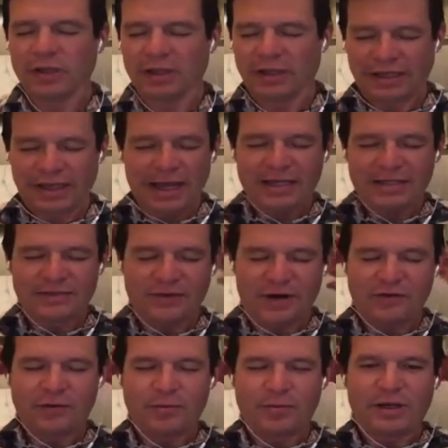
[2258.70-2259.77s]
guys, for
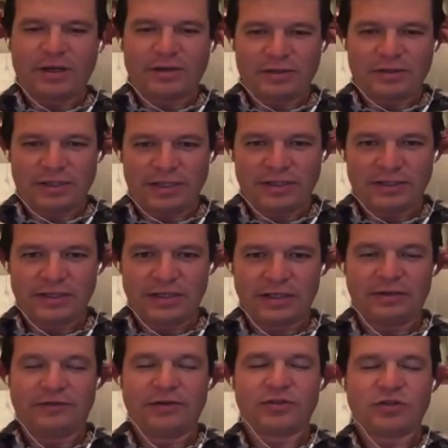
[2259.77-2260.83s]
everybody who's listening,
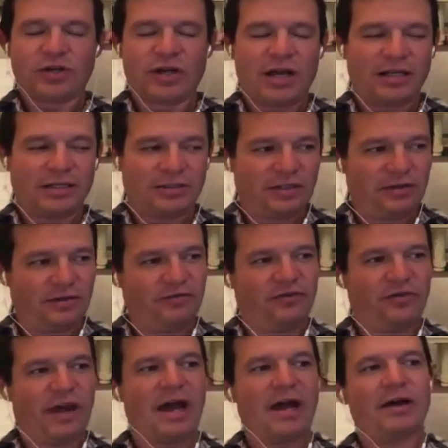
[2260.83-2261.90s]
if you're trying to
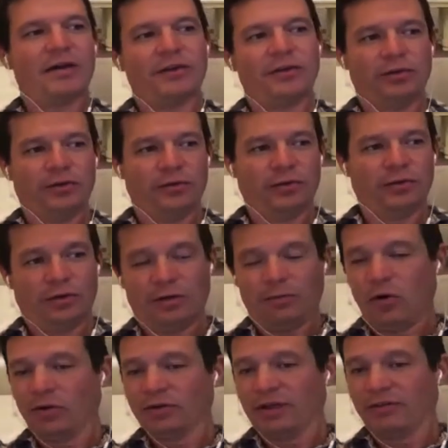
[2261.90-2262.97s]
value a
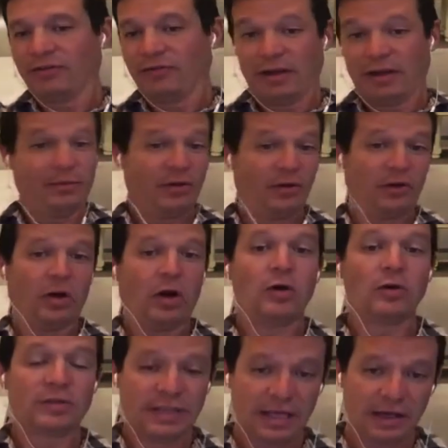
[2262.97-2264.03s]
multifamily or a
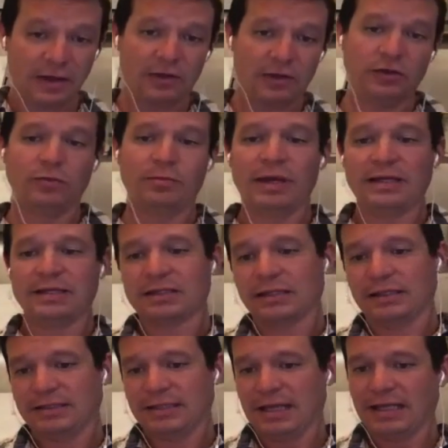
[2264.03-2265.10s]
hotel, you
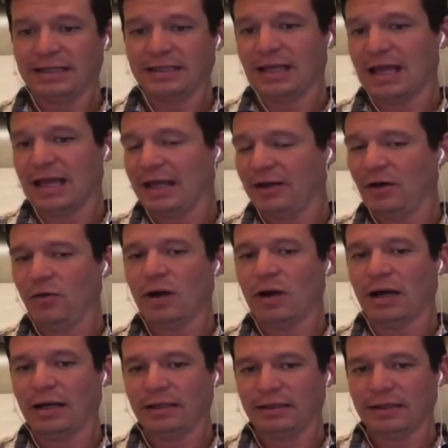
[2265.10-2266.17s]
basically take the
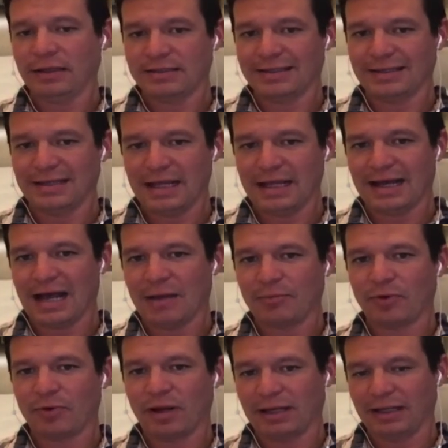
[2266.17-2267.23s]
NOI, that's the net
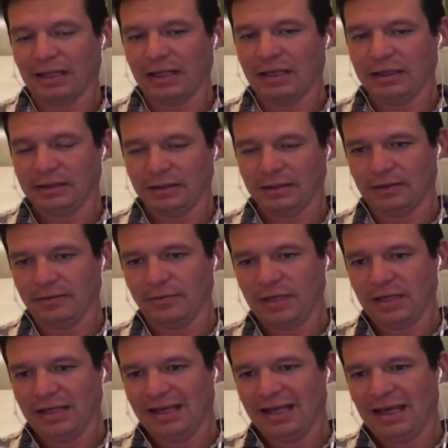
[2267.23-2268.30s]
operating income,
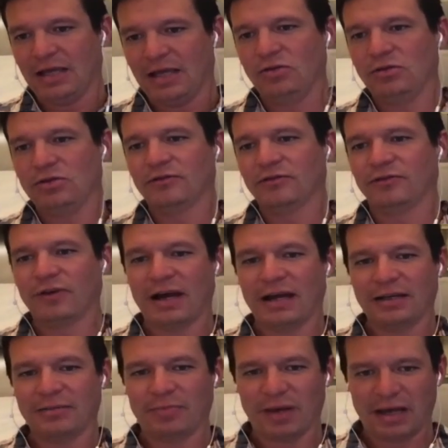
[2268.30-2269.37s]
and you
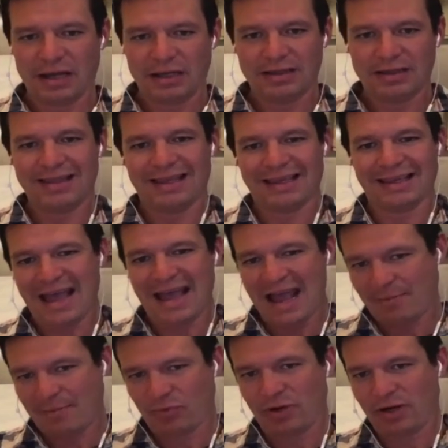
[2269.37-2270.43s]
divide it by the
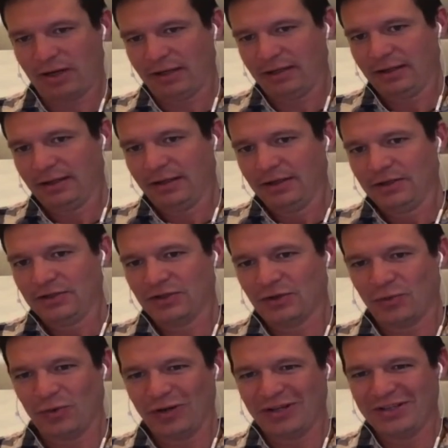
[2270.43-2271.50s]
cap rate.
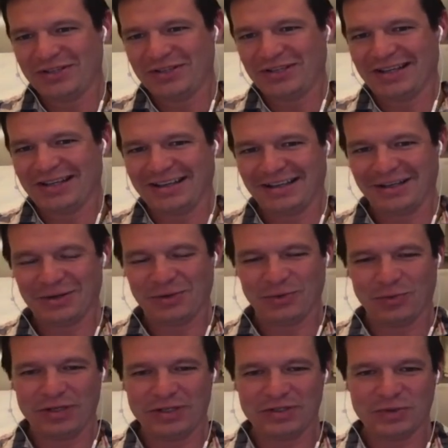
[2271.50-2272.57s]
So
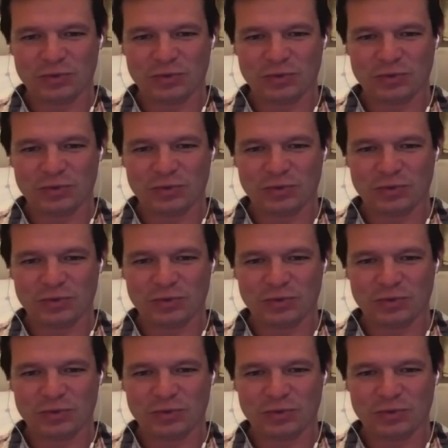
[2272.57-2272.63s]
if